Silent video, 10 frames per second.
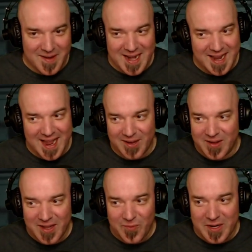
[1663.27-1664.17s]
Maniac.
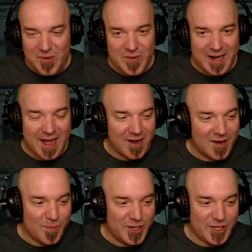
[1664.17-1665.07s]
When you went out
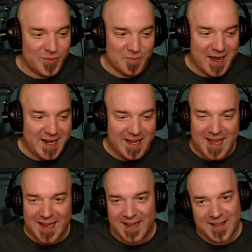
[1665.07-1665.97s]
on a mission with
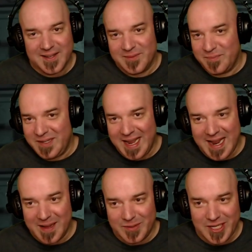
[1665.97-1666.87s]
Maniac,
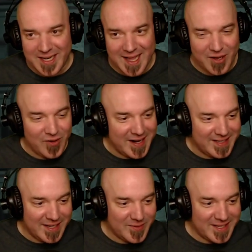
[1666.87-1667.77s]
damn, shit got
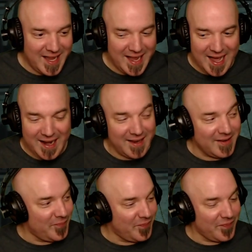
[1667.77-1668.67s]
crazy. It was chaotic.